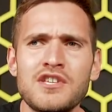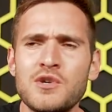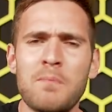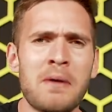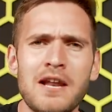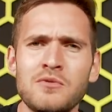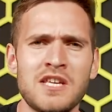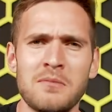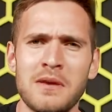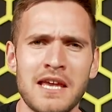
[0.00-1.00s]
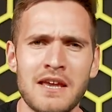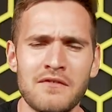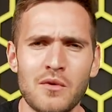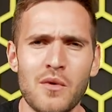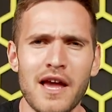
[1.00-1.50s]
to a penalty being
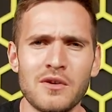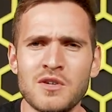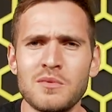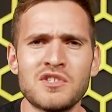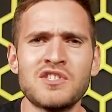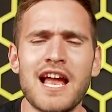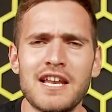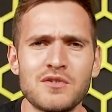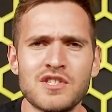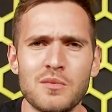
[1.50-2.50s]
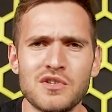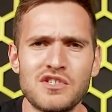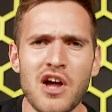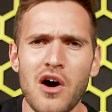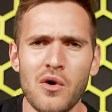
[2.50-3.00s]
given away or someone standing on
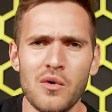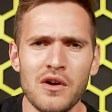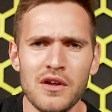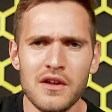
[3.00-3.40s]
someone's toe.